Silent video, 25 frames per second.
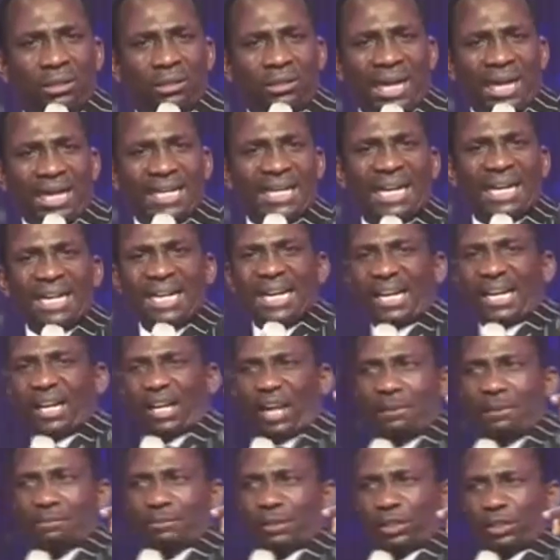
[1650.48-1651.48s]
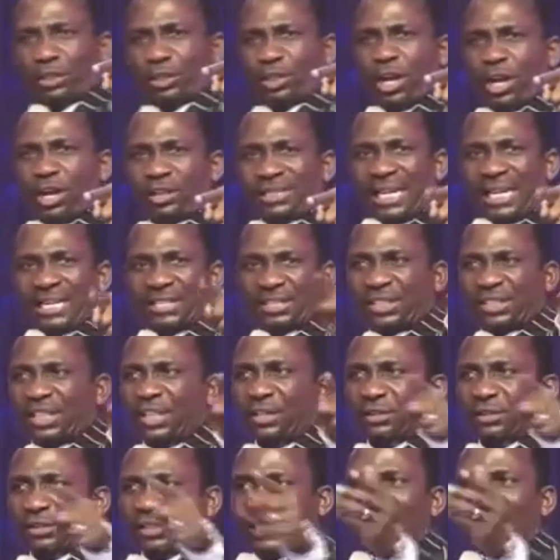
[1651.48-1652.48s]
And then they come to church and
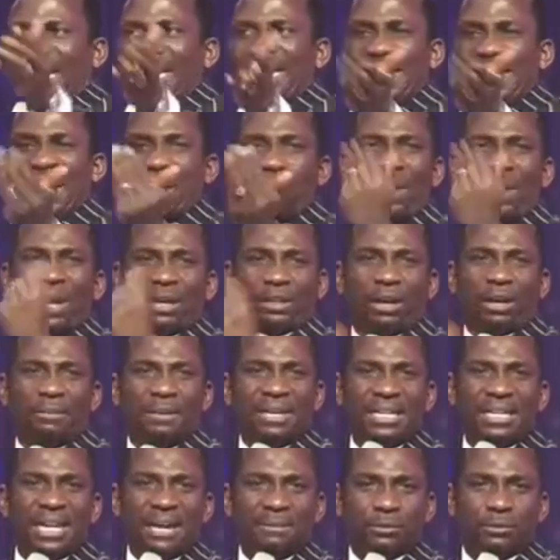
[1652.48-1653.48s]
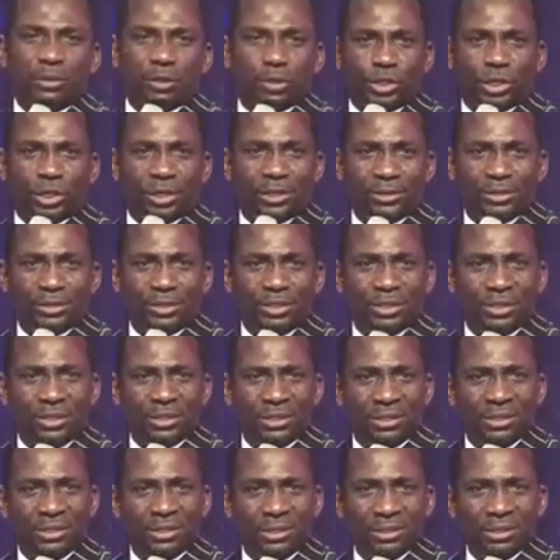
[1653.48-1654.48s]
see you standing and welcoming them to church.
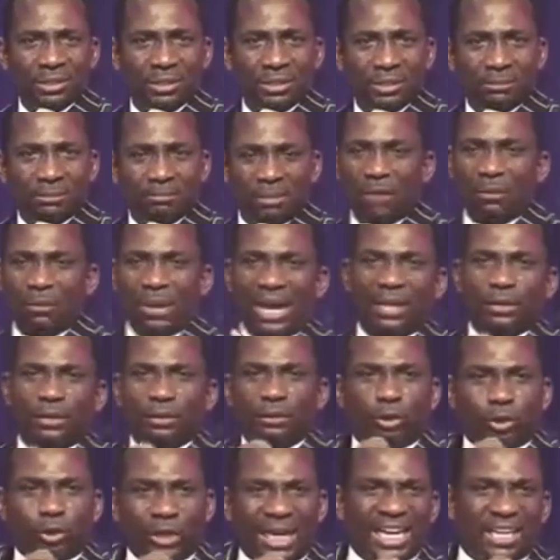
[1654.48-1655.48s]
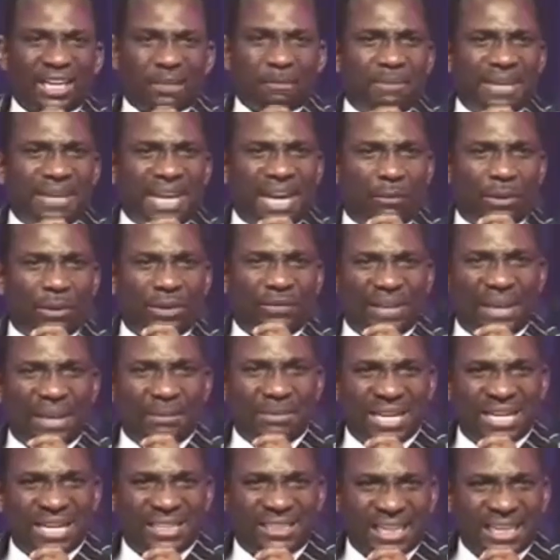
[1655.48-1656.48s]
Meanwhile, you drank beer with
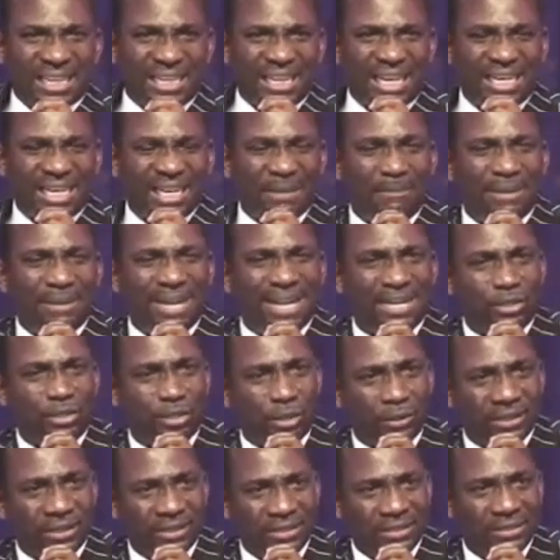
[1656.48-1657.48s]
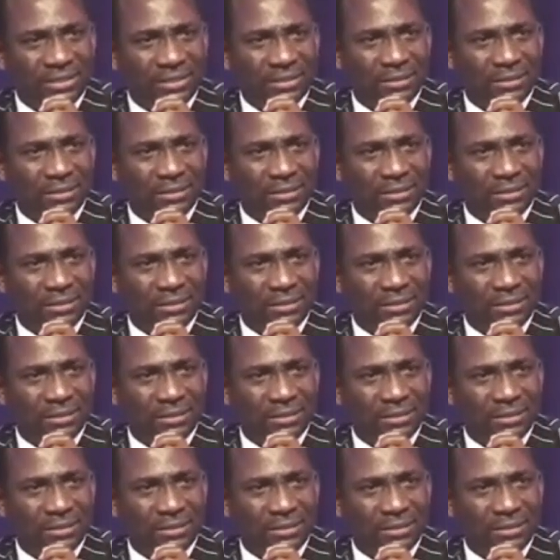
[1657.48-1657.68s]
them yesterday at the beer joint.